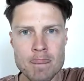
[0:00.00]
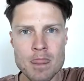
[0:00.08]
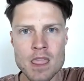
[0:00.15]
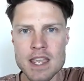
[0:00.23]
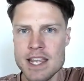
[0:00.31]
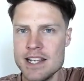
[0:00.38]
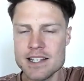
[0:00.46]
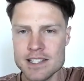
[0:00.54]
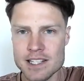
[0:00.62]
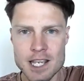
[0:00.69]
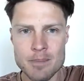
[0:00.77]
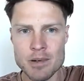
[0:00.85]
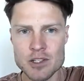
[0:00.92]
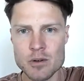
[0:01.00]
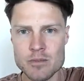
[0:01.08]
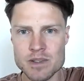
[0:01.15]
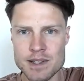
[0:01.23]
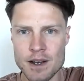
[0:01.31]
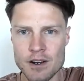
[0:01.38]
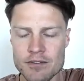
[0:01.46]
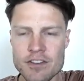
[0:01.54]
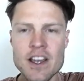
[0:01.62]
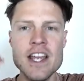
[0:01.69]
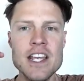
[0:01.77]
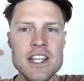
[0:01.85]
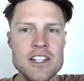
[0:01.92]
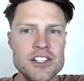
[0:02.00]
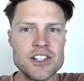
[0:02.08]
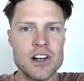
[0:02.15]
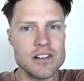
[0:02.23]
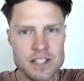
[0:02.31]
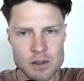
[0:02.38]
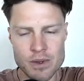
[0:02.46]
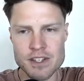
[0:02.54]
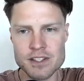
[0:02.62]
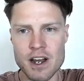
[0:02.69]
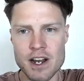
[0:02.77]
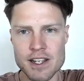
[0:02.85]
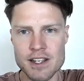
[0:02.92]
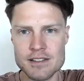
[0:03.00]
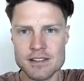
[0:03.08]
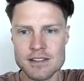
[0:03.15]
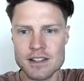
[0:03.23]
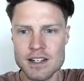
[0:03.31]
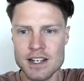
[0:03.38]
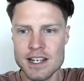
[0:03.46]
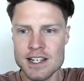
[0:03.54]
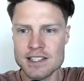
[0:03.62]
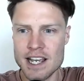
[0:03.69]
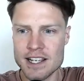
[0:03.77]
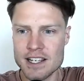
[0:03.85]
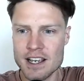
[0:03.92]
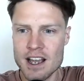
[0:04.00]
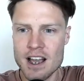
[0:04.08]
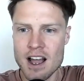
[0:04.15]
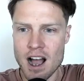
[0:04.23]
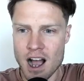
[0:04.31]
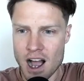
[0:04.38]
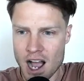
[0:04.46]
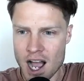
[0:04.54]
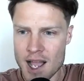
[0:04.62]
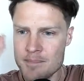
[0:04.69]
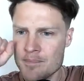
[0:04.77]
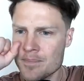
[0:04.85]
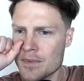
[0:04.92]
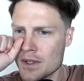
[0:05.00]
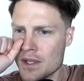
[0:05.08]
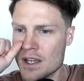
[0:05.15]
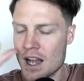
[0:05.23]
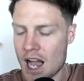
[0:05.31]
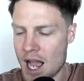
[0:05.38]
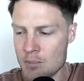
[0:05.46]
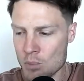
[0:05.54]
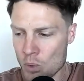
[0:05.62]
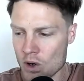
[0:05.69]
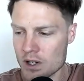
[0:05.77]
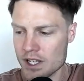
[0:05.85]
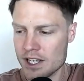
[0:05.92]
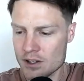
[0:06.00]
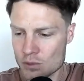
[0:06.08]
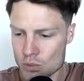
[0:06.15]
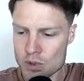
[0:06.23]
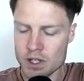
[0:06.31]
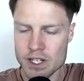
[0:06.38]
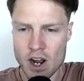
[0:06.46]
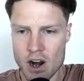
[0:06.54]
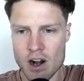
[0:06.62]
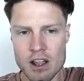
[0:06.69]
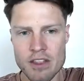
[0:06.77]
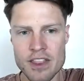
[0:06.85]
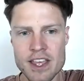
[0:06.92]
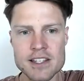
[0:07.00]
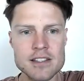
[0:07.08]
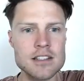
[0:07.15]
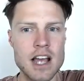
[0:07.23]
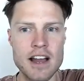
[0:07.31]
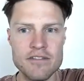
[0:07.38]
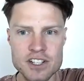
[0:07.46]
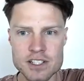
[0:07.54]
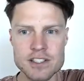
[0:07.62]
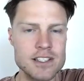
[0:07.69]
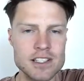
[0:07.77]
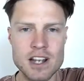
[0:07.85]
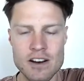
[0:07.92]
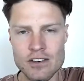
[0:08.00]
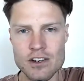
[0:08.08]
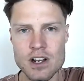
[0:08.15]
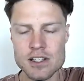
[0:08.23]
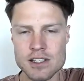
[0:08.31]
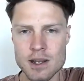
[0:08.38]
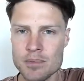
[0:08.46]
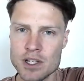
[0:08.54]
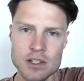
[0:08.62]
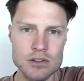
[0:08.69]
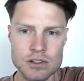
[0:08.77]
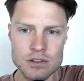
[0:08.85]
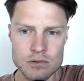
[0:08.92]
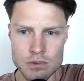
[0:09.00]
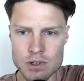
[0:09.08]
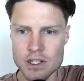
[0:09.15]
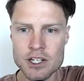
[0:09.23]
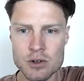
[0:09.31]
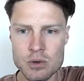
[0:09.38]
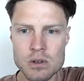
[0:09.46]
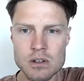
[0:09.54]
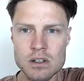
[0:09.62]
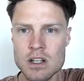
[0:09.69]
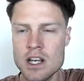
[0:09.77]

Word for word: he doesn't keep it to himself. He shares it with his audience. He's like, I'm working really hard on this. I've just discovered something really cool.